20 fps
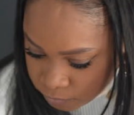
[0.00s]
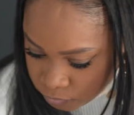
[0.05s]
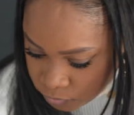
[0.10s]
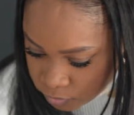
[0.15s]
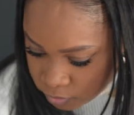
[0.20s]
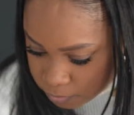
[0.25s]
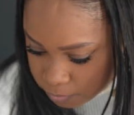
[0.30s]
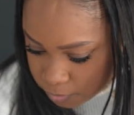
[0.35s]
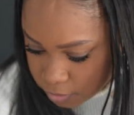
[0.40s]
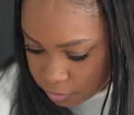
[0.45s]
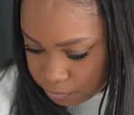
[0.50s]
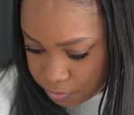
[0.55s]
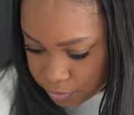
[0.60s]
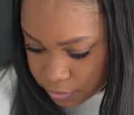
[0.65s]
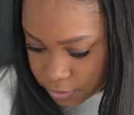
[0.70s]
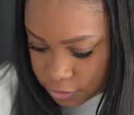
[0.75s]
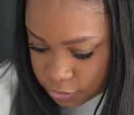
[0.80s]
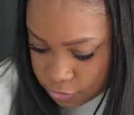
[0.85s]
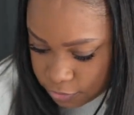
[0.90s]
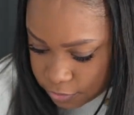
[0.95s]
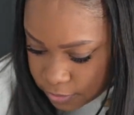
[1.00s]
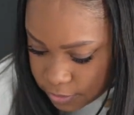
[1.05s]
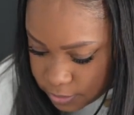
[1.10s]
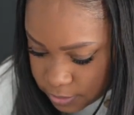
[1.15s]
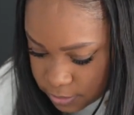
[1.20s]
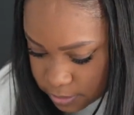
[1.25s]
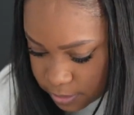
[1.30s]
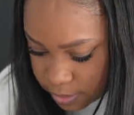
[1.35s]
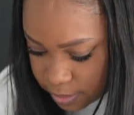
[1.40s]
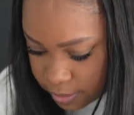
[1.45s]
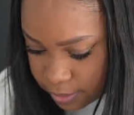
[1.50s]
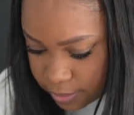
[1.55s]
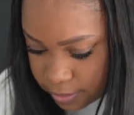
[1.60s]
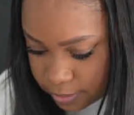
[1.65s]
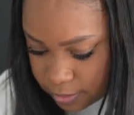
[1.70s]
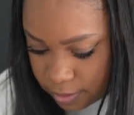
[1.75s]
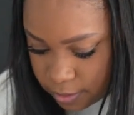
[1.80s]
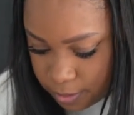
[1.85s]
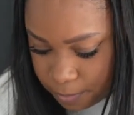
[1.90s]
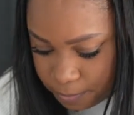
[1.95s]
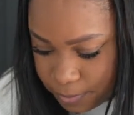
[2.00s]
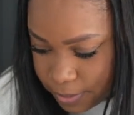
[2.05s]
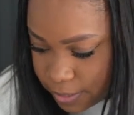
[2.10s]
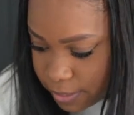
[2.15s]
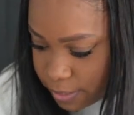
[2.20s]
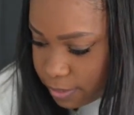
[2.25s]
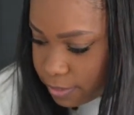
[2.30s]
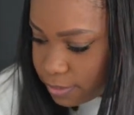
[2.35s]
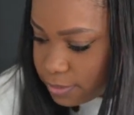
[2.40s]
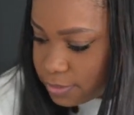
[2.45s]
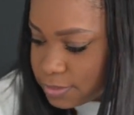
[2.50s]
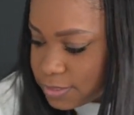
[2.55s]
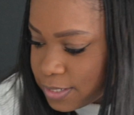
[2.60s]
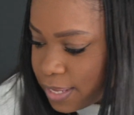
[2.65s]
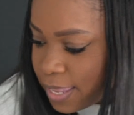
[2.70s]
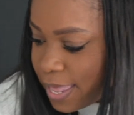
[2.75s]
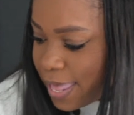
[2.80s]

I'm gonna put this on this side because